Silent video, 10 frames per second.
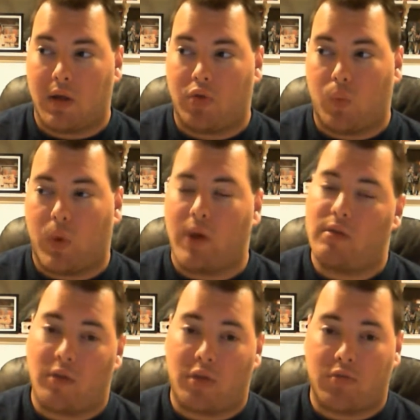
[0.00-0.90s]
the way that
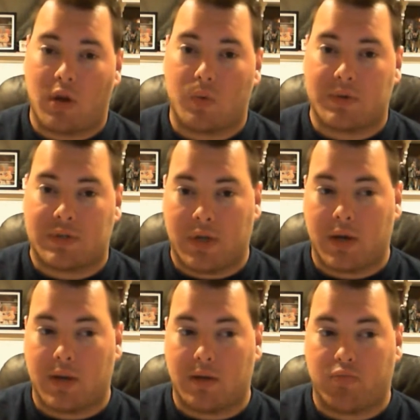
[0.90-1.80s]
the 3D was
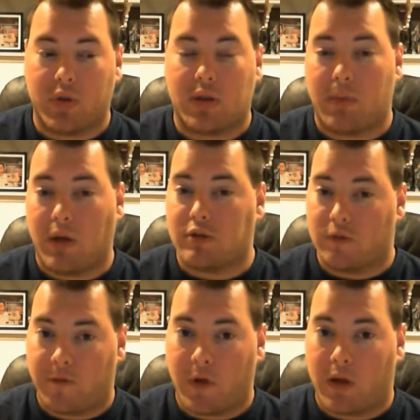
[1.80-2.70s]
done, it really made you
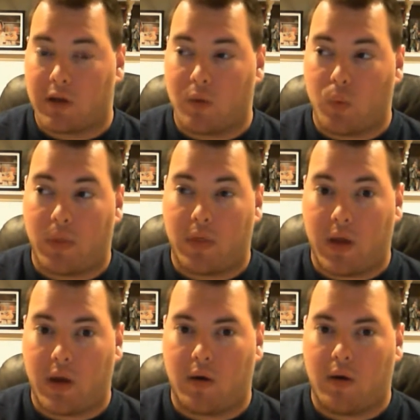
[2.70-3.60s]
feel like you were
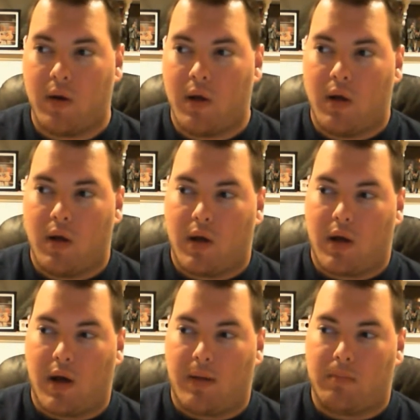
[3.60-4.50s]
there.
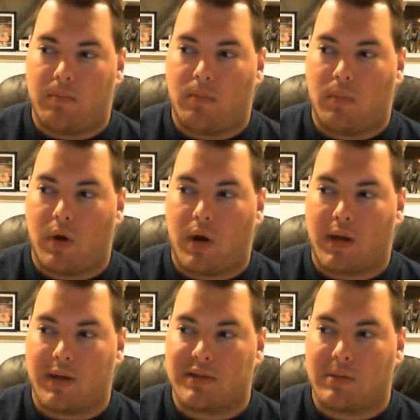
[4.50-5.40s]
I
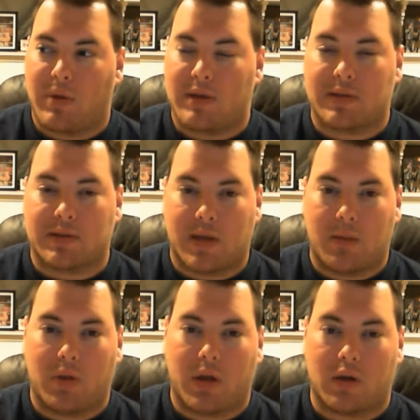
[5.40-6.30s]
guess the best
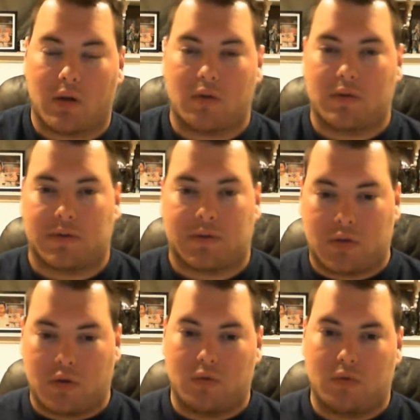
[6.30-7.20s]
example I could use is
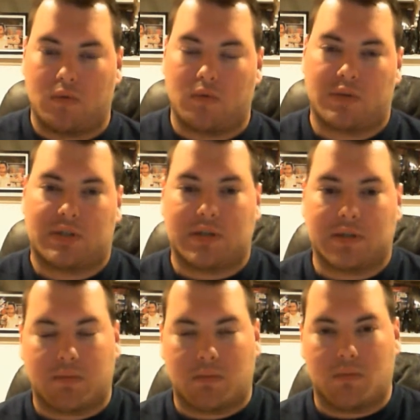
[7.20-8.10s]
two scenes
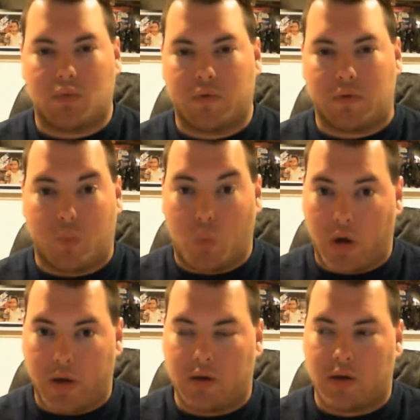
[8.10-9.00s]
from the movie.
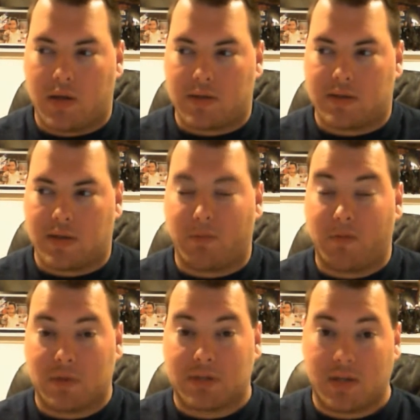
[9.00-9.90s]
One is the
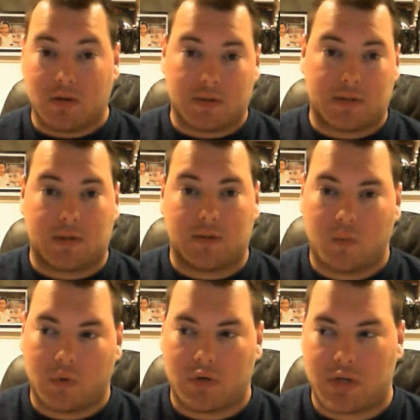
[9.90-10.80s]
infamous dinner scene
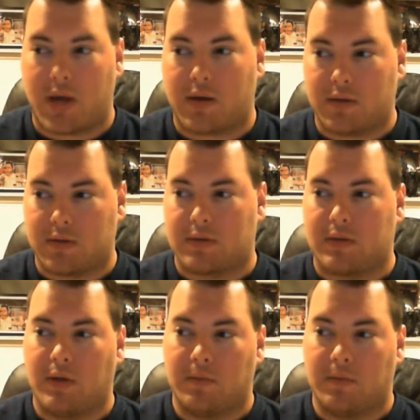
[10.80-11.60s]
where Jack is